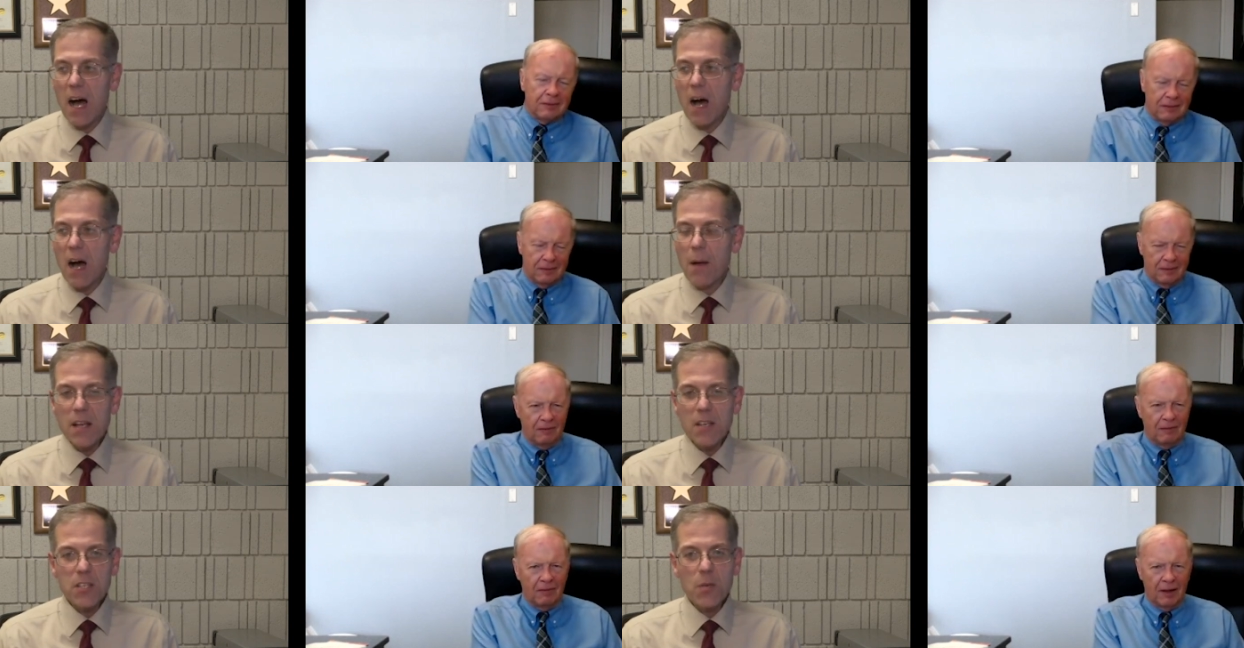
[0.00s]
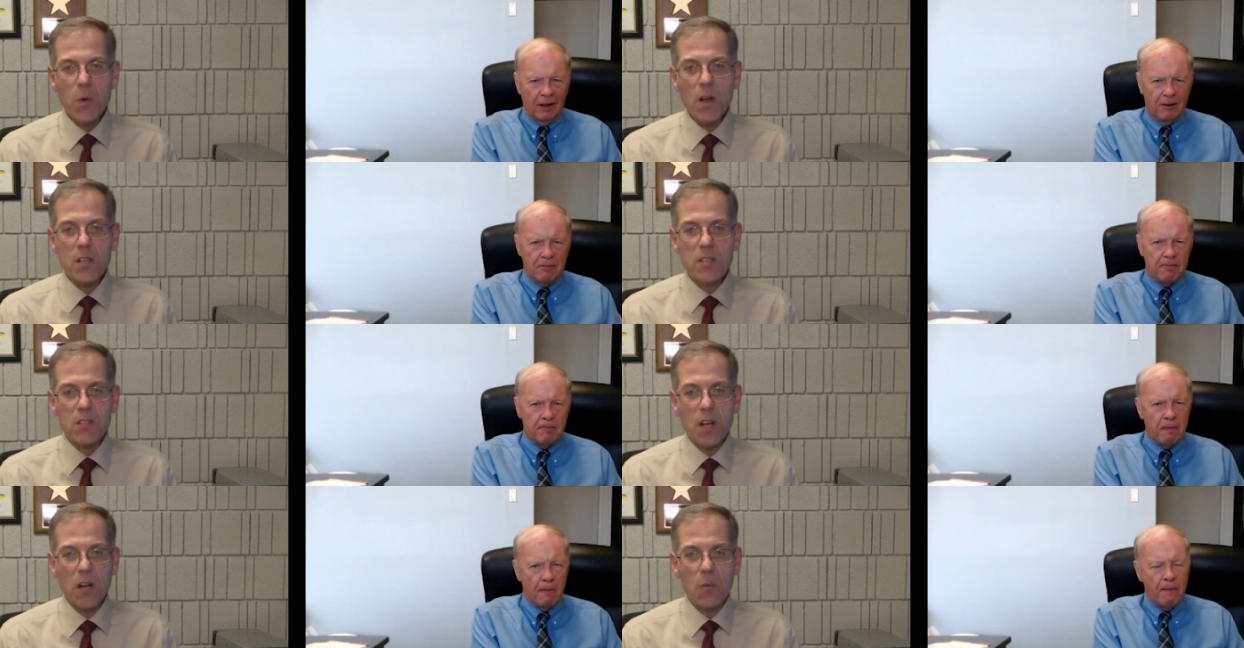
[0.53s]
Speaker 1: I actually want
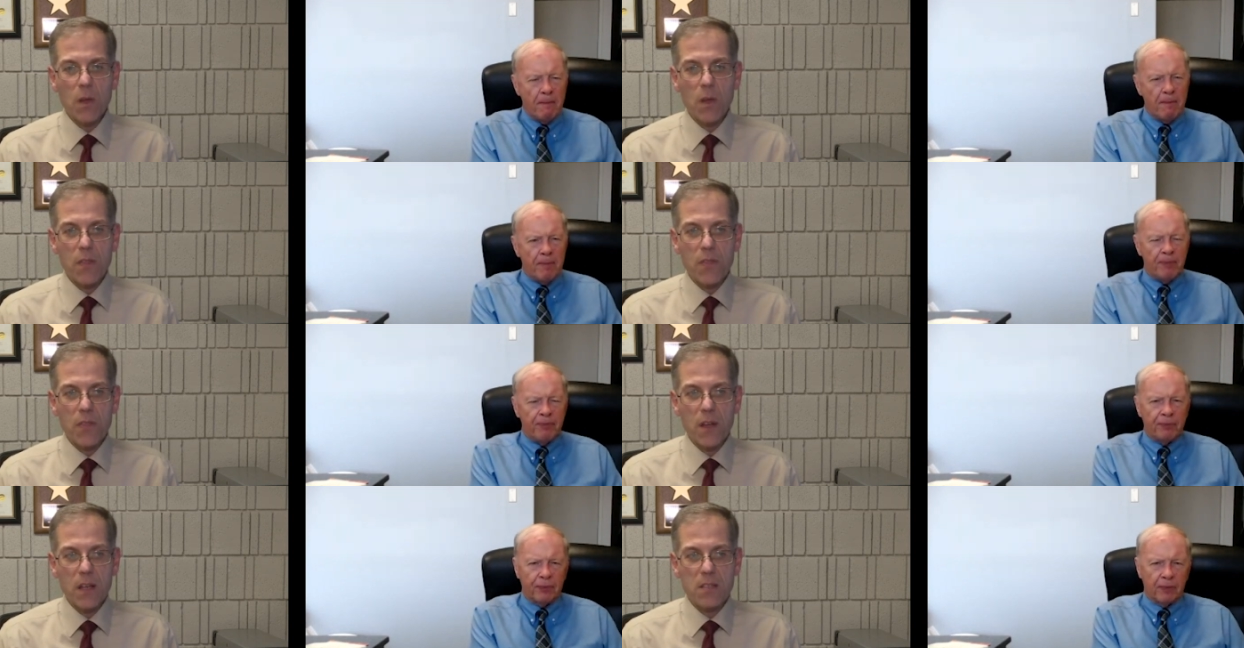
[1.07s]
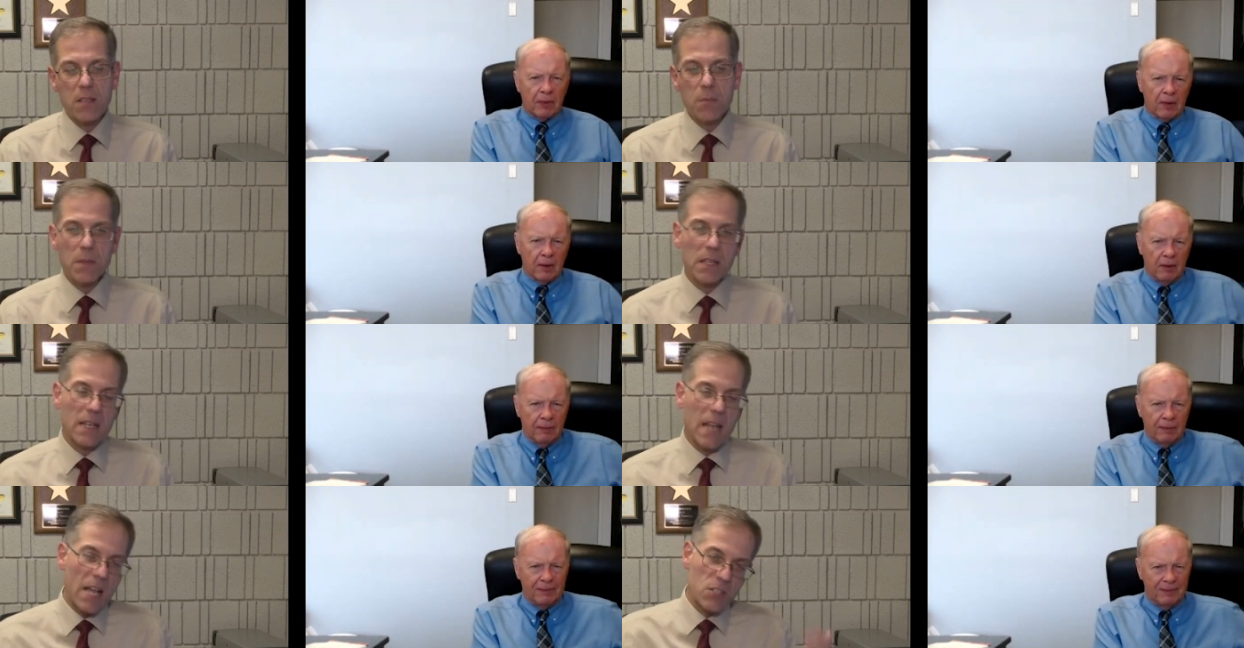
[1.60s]
to start with uh,
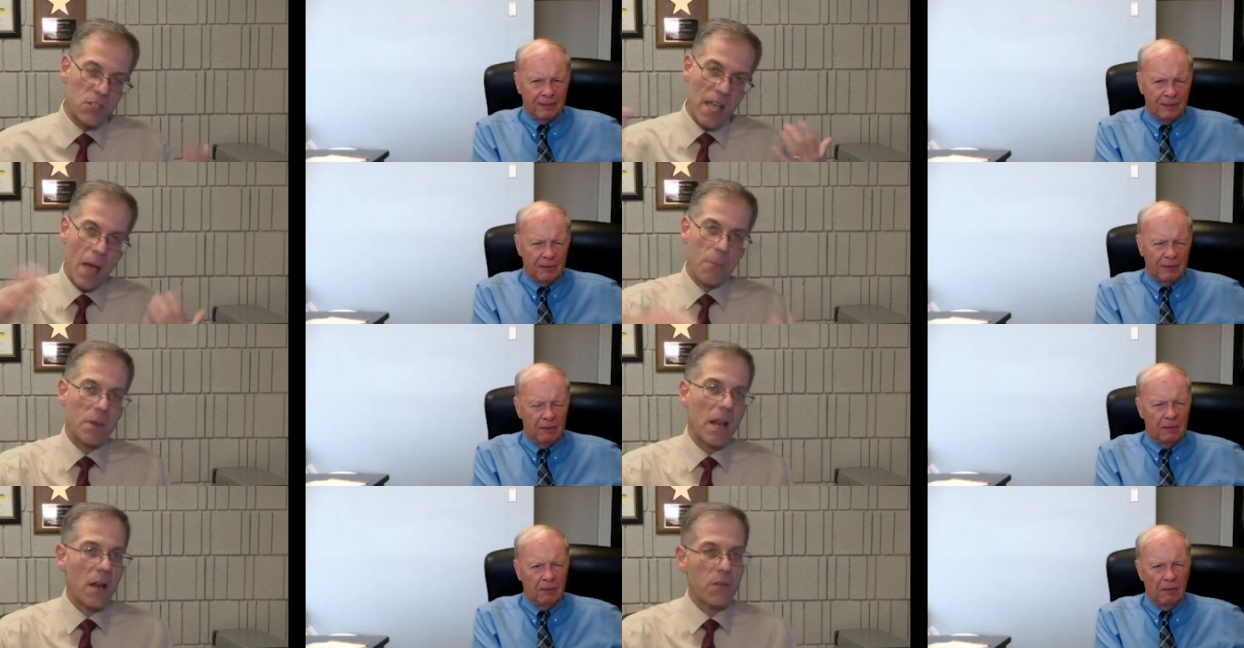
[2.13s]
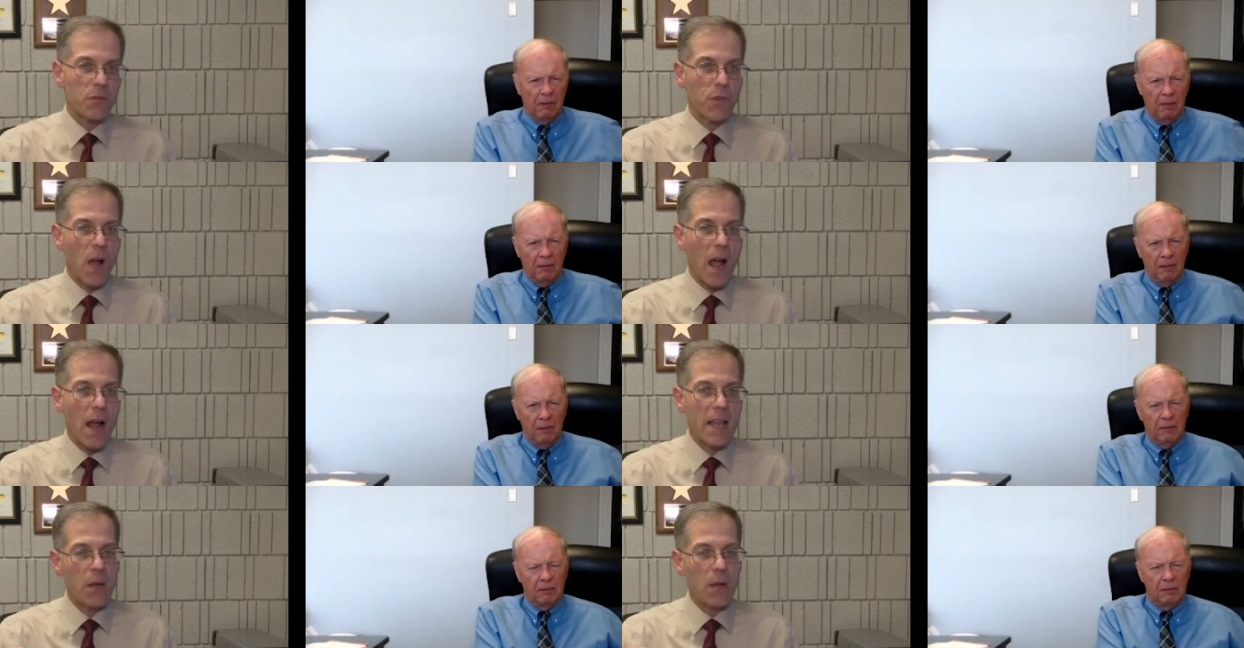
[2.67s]
something that actually happened on
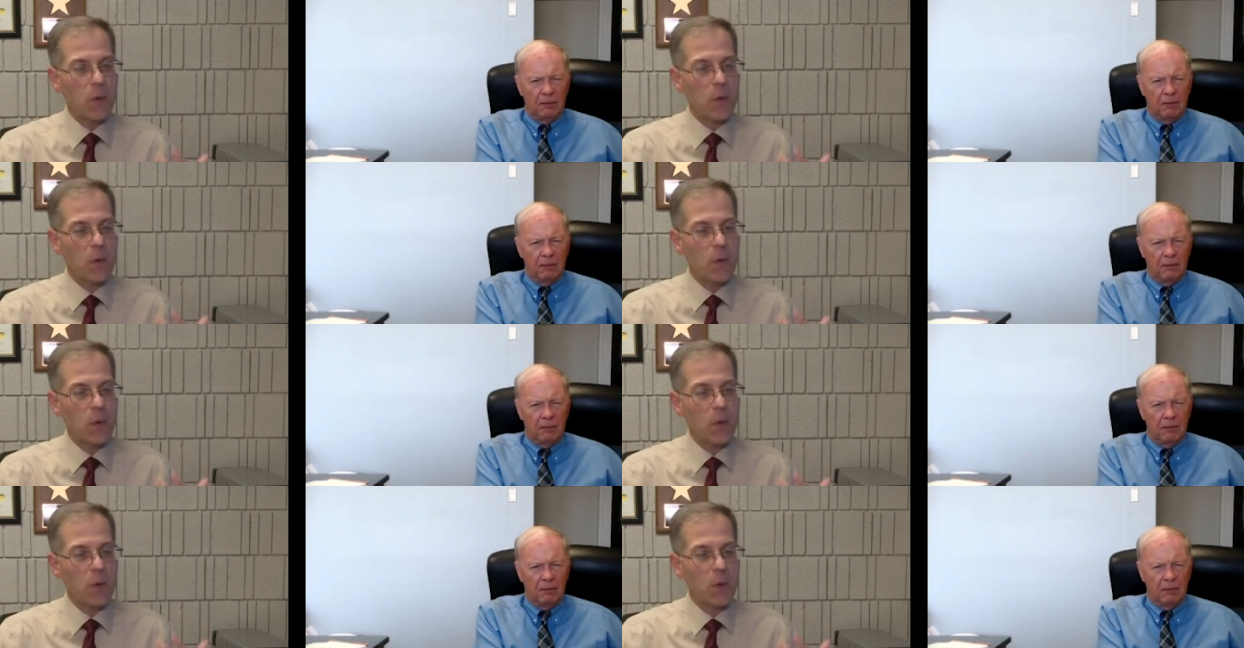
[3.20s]
Friday.